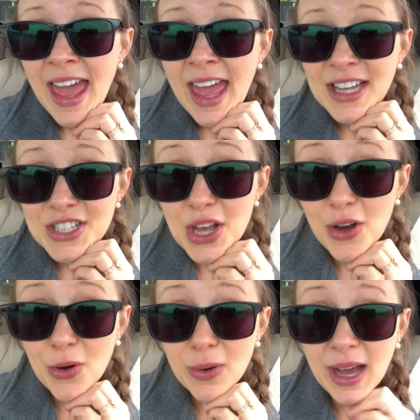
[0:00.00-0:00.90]

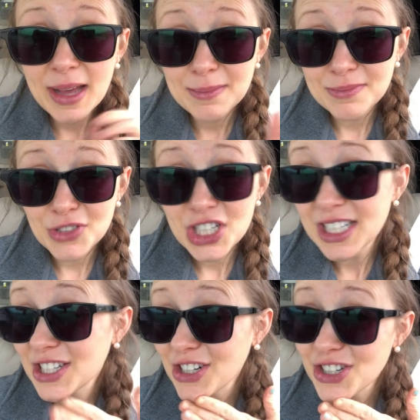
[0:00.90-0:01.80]
So she
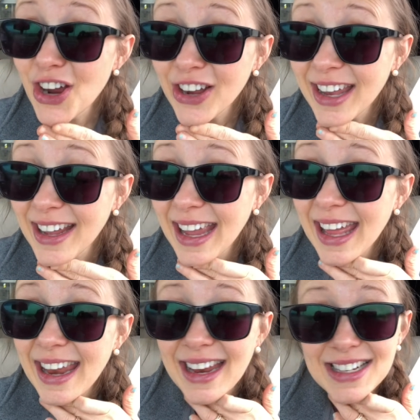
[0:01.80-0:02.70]
starts talking
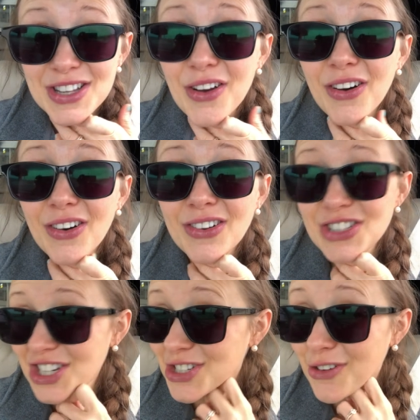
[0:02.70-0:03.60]
again, and it's all
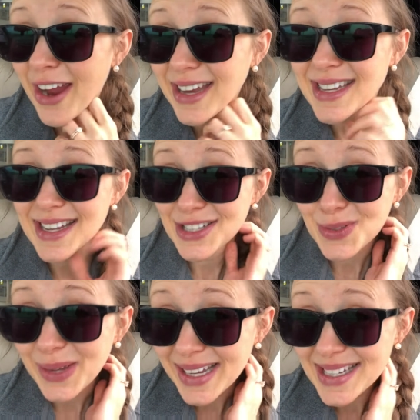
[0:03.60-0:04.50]
just great and
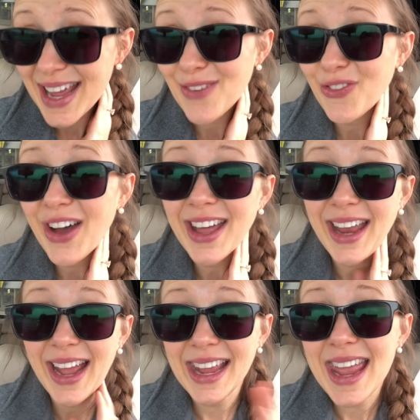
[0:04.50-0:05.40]
sweet and fun.
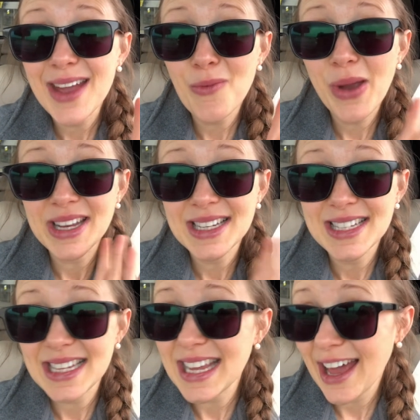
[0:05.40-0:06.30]
I can't wait to
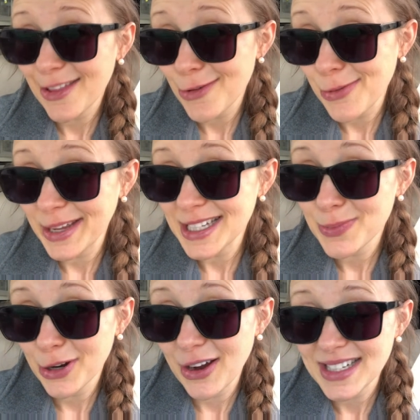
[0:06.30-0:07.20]
see how the romance
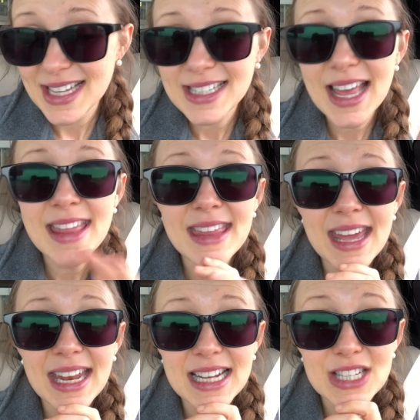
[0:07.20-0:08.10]
progresses. And
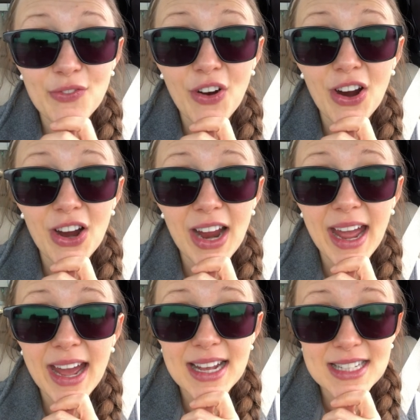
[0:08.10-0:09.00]
then as far
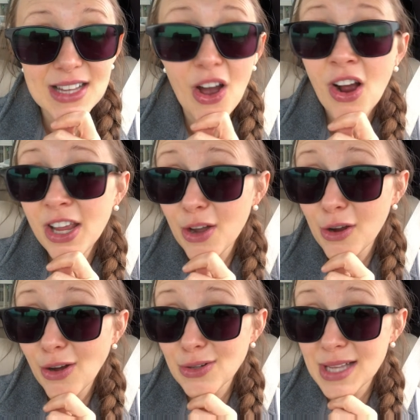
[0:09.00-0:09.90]
as audio
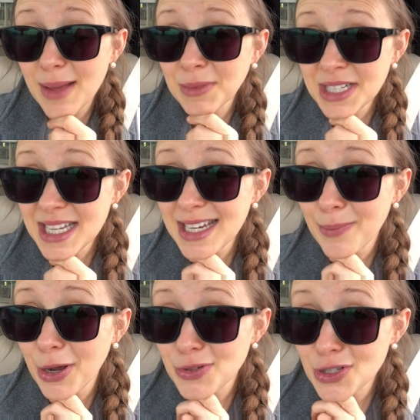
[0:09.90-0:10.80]
goes, I'm listening to
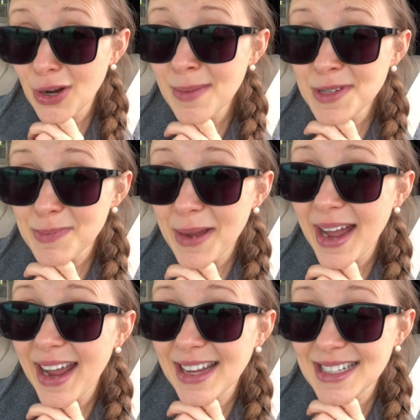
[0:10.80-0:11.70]
Postscript
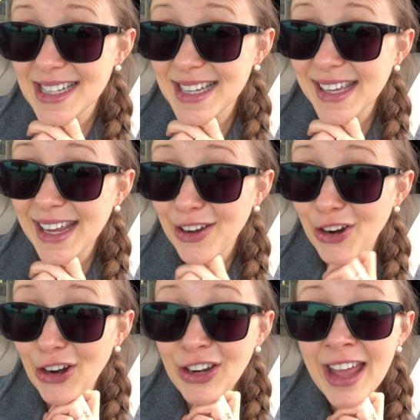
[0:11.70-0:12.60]
by Cecilia
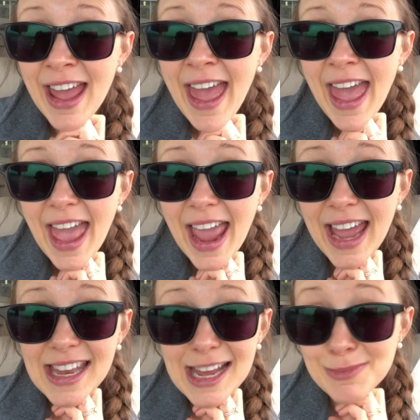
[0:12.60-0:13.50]
Hearn,
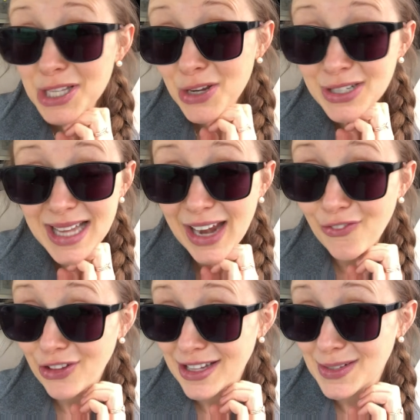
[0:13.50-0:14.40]
and I'm so excited
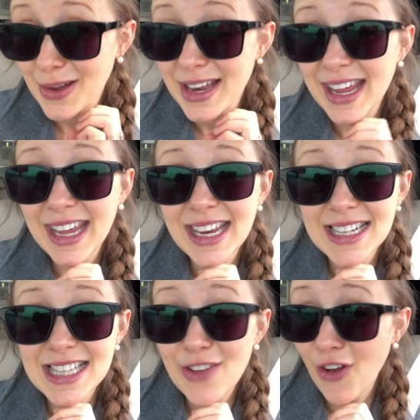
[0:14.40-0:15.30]
for this one. It is
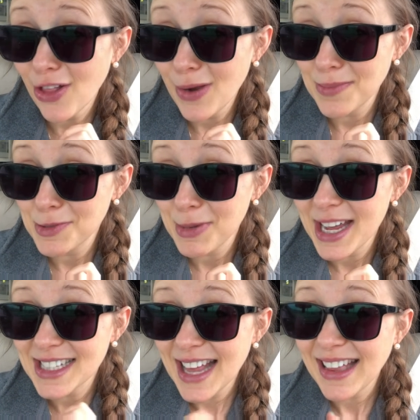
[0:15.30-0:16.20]
the follow-up to
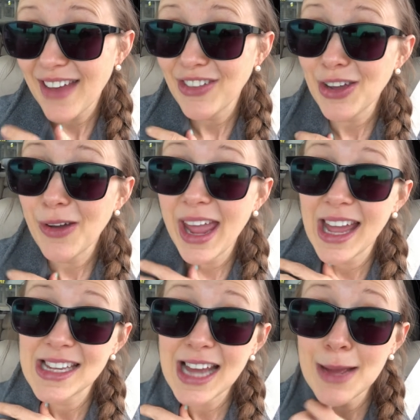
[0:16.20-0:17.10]
P.S. I Love You,
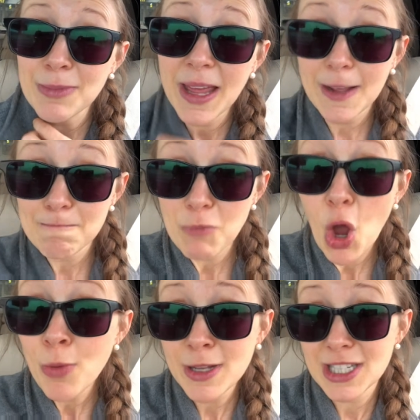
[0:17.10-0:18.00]
and I'm like
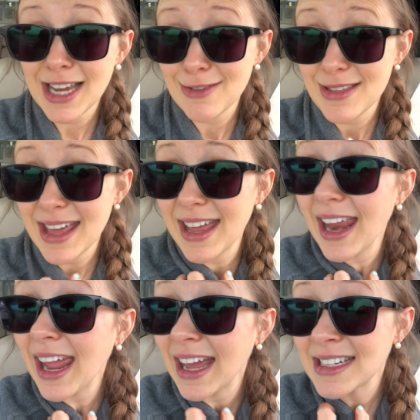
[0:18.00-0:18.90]
almost done with it.
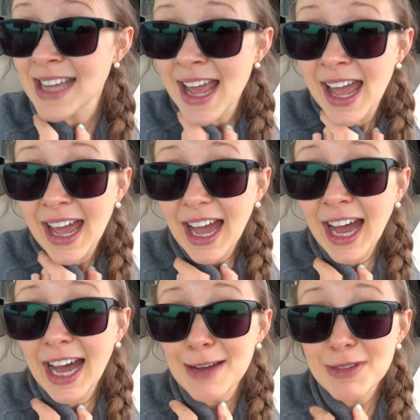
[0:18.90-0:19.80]
And
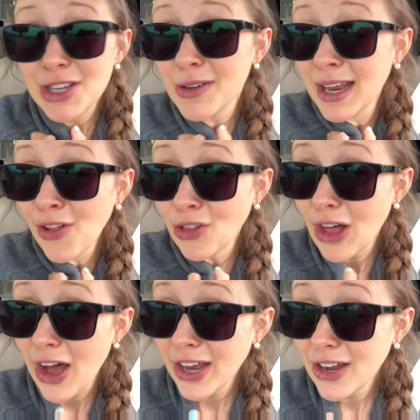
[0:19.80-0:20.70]
you get a
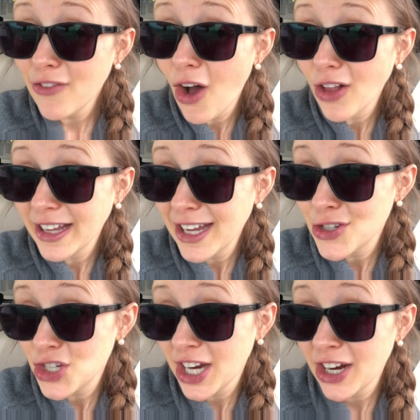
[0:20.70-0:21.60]
lot of Holly and
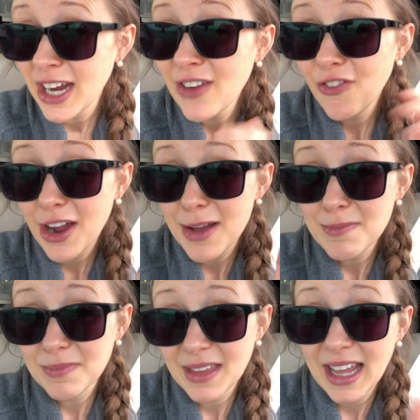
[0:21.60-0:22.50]
Jerry
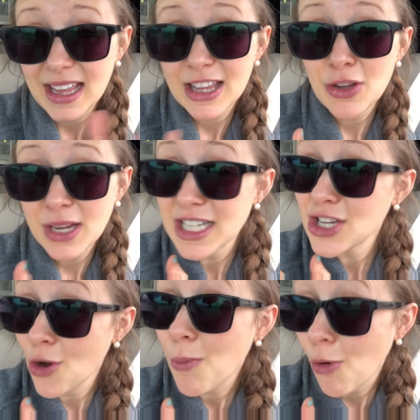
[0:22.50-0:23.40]
from, like, you get to
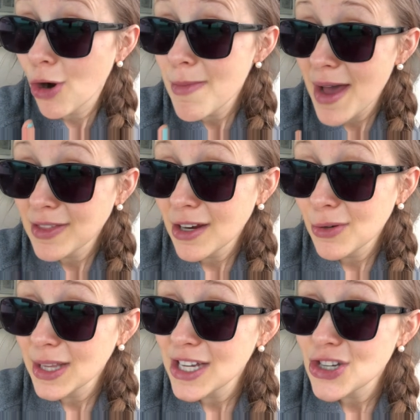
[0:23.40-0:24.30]
know more about their
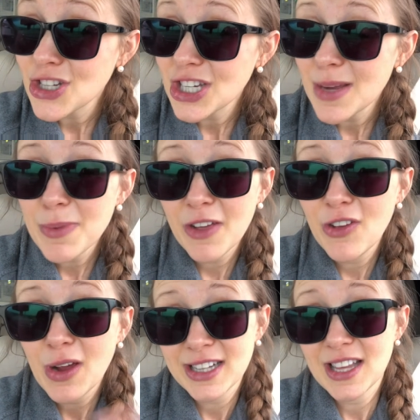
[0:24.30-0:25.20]
relationship. If you
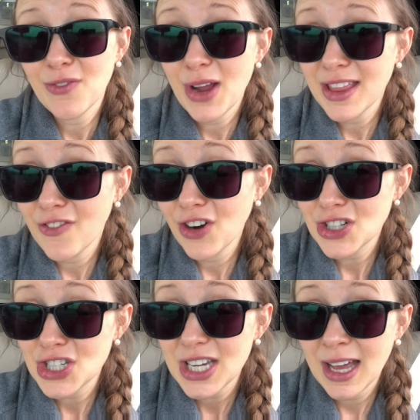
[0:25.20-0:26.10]
guys have read the
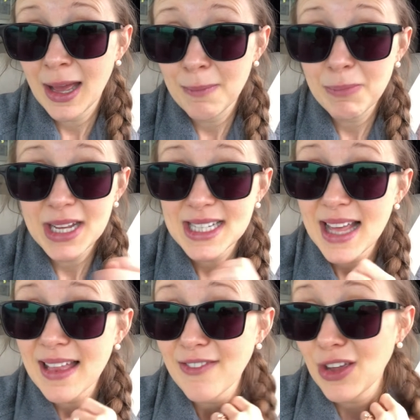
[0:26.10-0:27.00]
first P.S. I
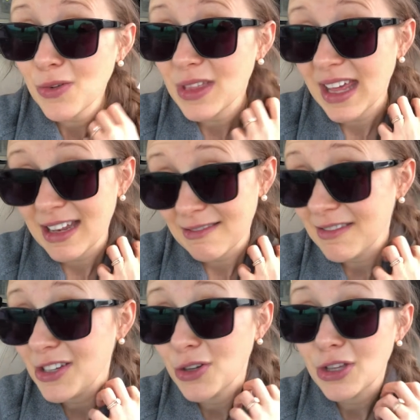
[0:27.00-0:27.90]
Love You, then
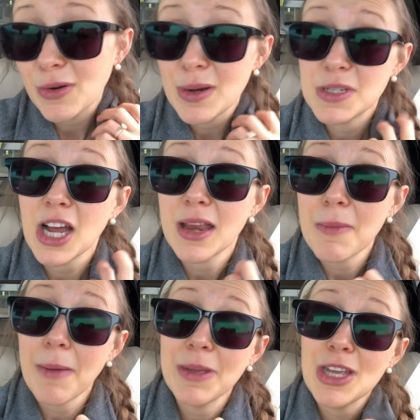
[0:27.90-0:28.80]
you'll know what I'm talking
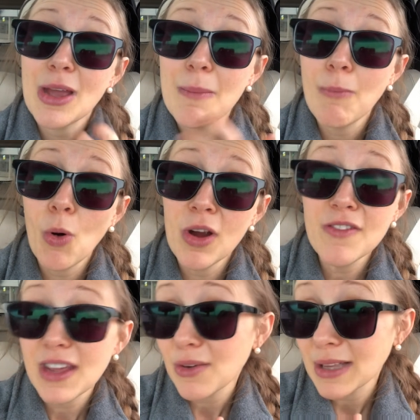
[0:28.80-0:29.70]
about. But you get more of
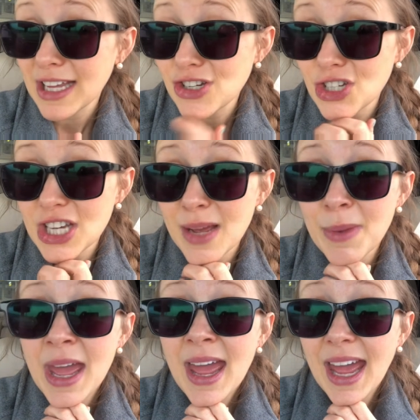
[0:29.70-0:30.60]
their relationship
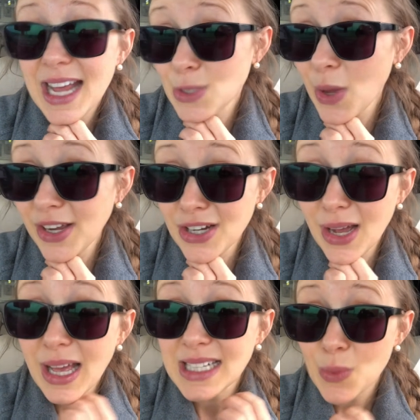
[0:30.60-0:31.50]
as well
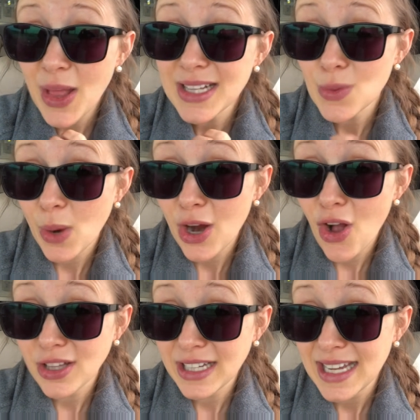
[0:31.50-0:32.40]
as where
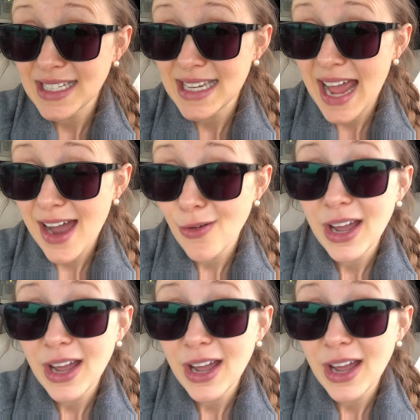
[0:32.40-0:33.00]
Holly is now.